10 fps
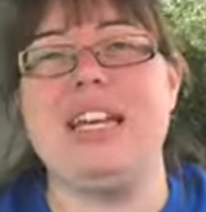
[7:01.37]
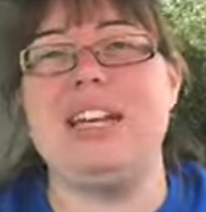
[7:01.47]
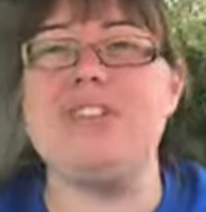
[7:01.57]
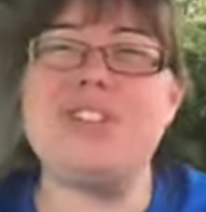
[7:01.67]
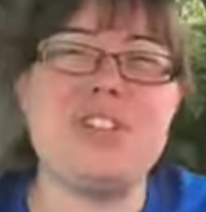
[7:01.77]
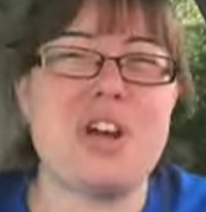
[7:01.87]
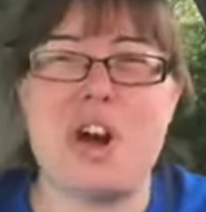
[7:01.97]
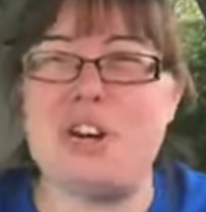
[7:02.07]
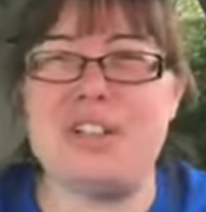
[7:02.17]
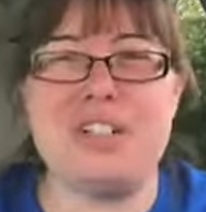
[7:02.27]
it was just
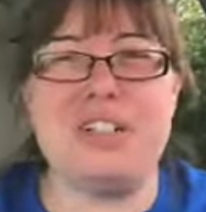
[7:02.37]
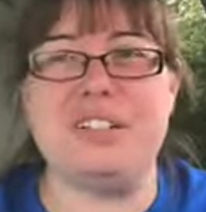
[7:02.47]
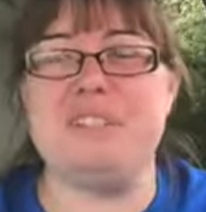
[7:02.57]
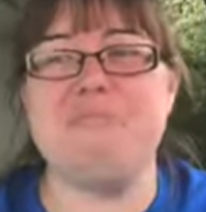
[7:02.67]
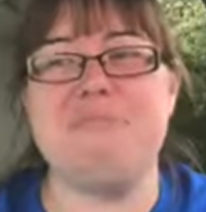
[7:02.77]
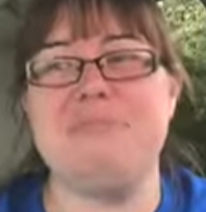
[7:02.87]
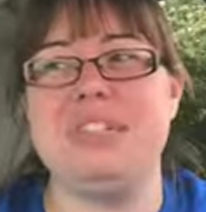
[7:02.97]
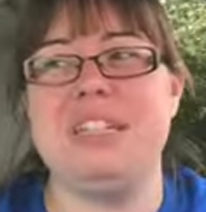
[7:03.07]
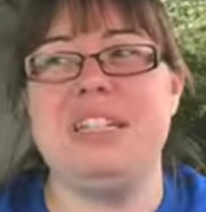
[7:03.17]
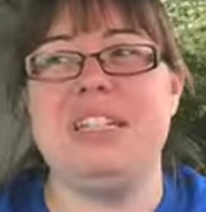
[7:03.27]
hard to,
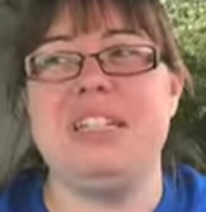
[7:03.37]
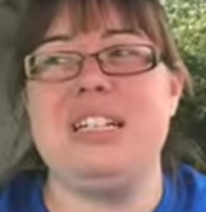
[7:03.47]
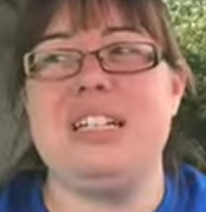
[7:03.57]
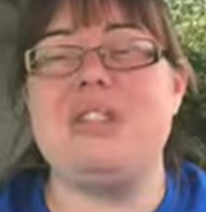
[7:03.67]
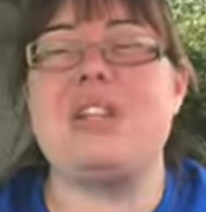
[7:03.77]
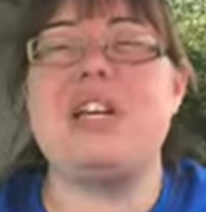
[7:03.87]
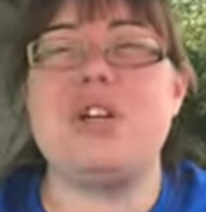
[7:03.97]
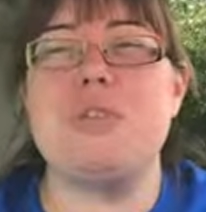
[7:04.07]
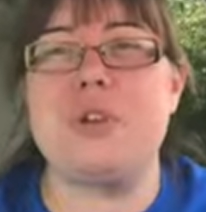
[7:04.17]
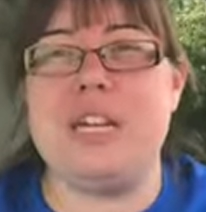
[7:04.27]
it's like
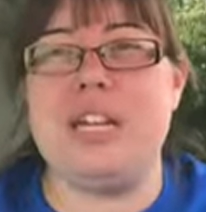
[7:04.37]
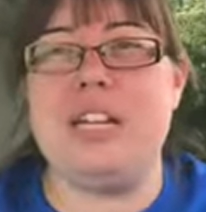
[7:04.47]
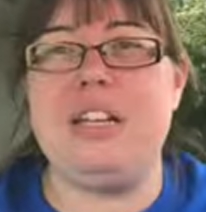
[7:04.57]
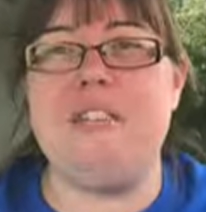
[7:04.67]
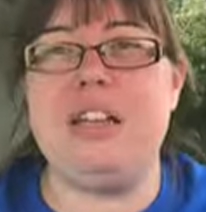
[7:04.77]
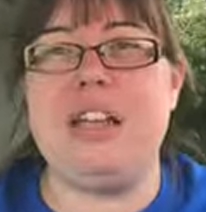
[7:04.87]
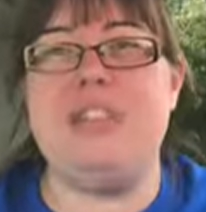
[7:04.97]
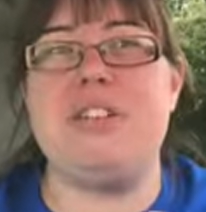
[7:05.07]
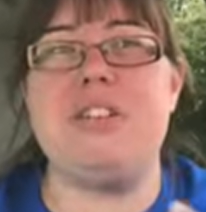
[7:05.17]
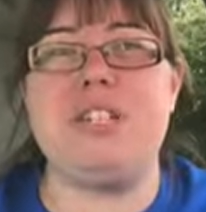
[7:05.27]
you're reading
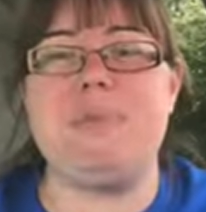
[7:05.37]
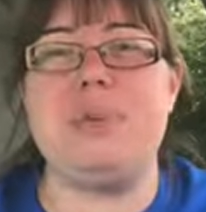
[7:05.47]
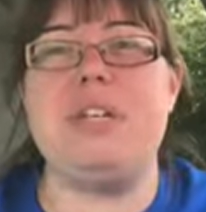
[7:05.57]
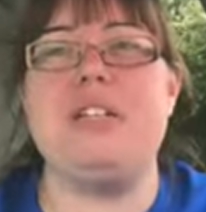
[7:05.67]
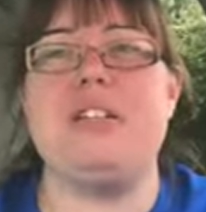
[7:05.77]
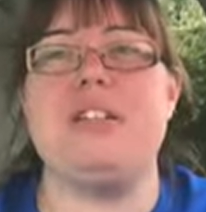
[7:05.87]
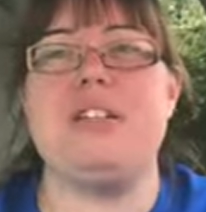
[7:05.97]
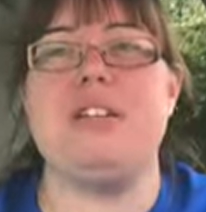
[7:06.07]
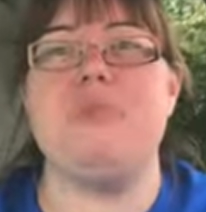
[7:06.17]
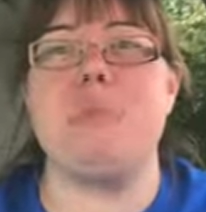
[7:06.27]
like the deepest
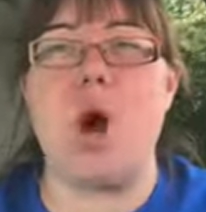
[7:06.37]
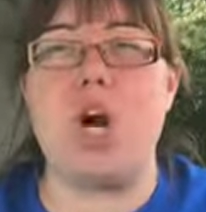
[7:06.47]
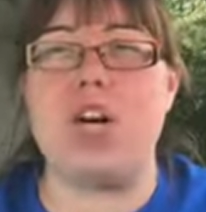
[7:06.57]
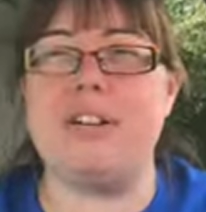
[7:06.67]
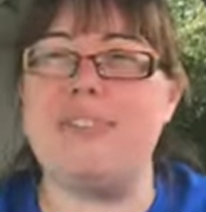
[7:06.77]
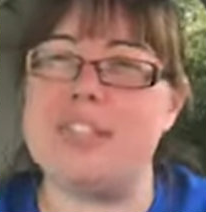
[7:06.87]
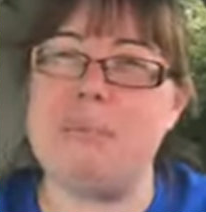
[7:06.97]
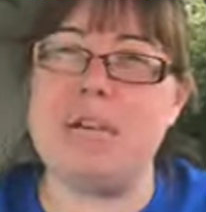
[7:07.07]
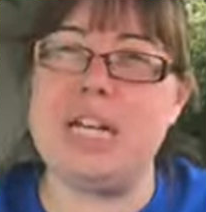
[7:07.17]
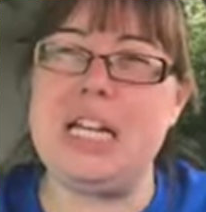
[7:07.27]
part of
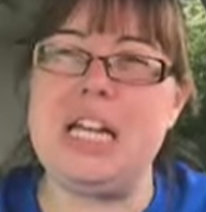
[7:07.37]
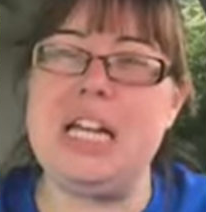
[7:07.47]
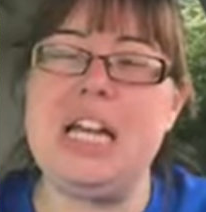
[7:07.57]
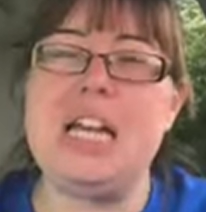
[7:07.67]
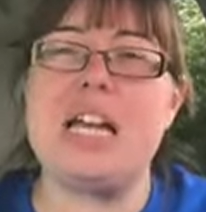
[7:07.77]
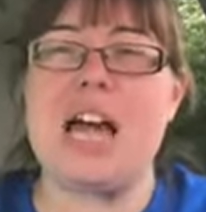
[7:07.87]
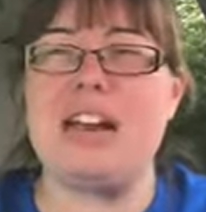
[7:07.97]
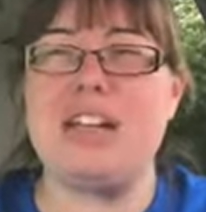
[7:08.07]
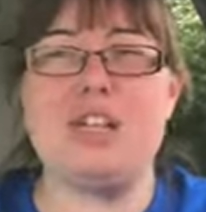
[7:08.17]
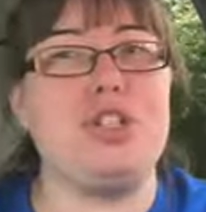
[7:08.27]
somebody, kind
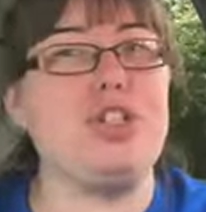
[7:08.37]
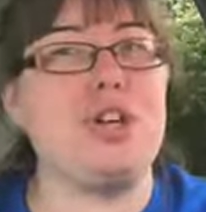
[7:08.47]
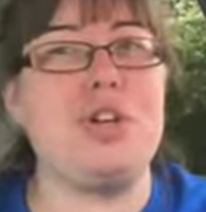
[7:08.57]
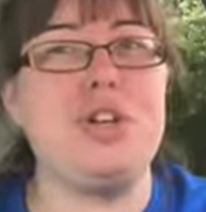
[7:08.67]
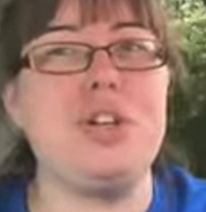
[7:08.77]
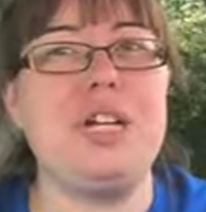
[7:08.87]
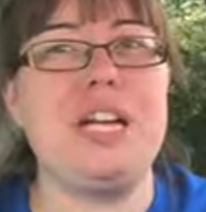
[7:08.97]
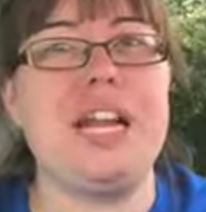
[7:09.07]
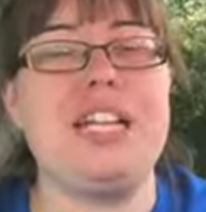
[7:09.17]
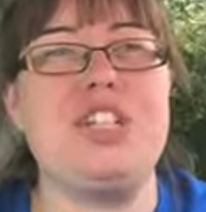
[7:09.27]
of like a journal,
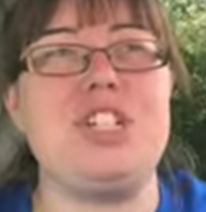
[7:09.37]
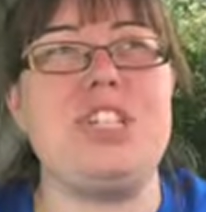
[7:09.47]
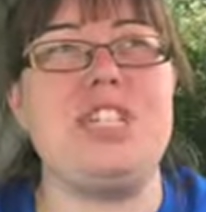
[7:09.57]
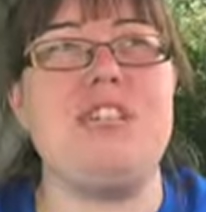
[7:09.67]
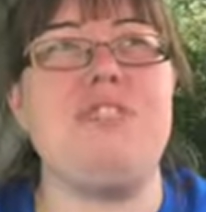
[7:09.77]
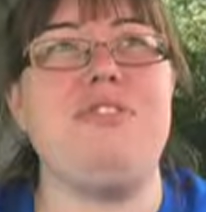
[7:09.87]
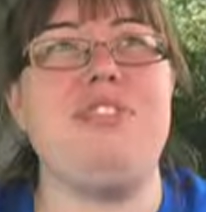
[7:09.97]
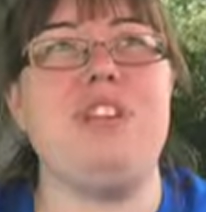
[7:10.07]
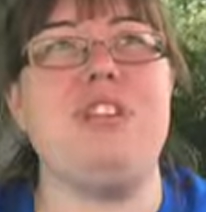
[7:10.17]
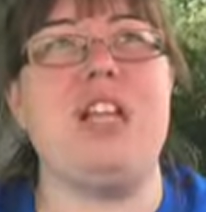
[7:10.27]
and I just didn't
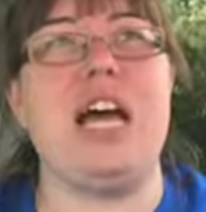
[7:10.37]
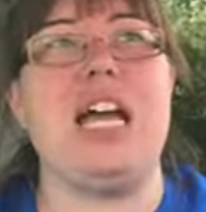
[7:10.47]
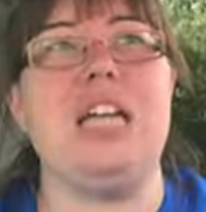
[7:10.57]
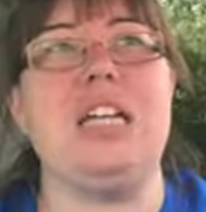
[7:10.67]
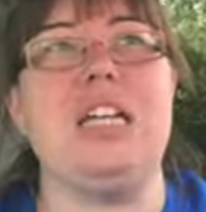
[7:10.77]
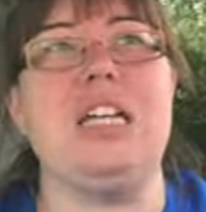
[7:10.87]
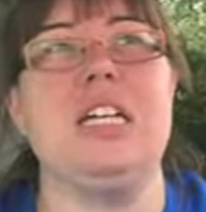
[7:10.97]
feel like